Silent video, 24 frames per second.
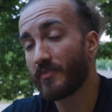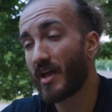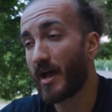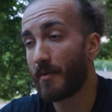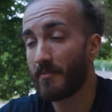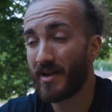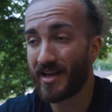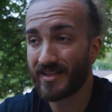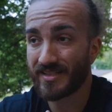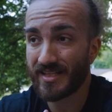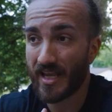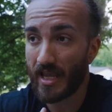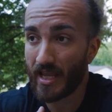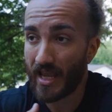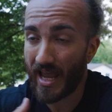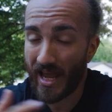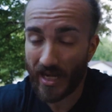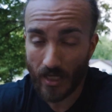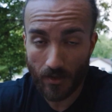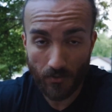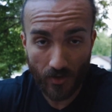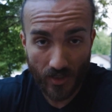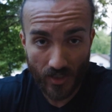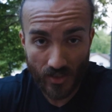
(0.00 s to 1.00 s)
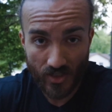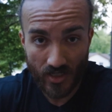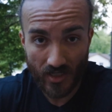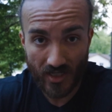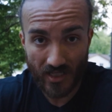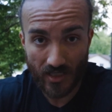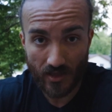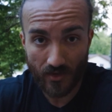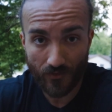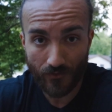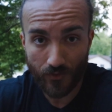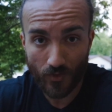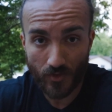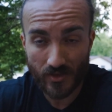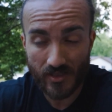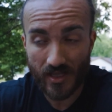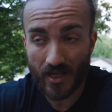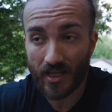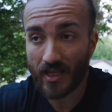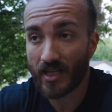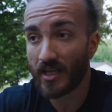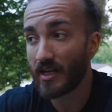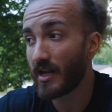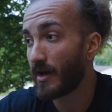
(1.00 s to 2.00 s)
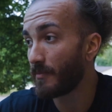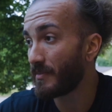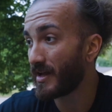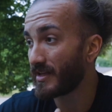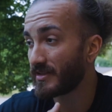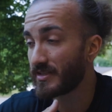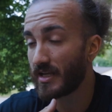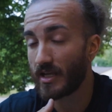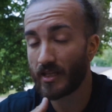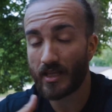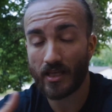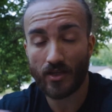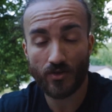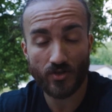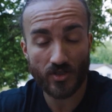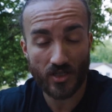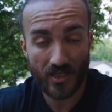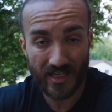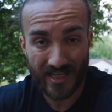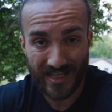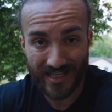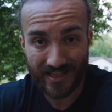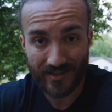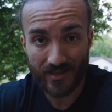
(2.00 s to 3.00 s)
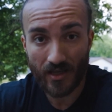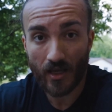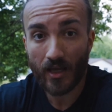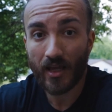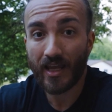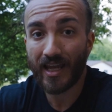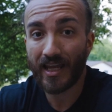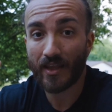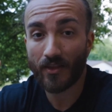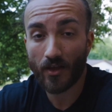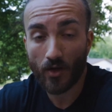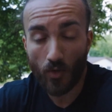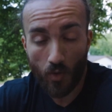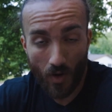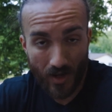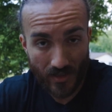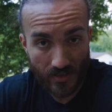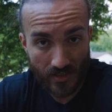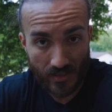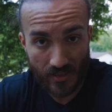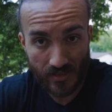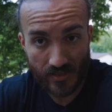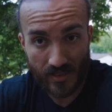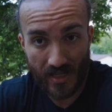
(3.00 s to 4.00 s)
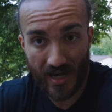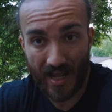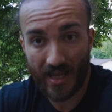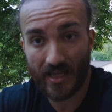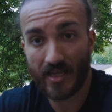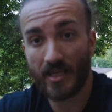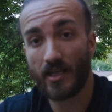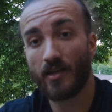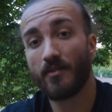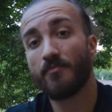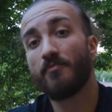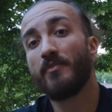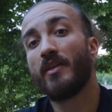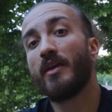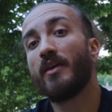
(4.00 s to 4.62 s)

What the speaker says: I'm not saying anybody should eat the foods that I eat. I'm not saying that you should eat in the quantities that I eat.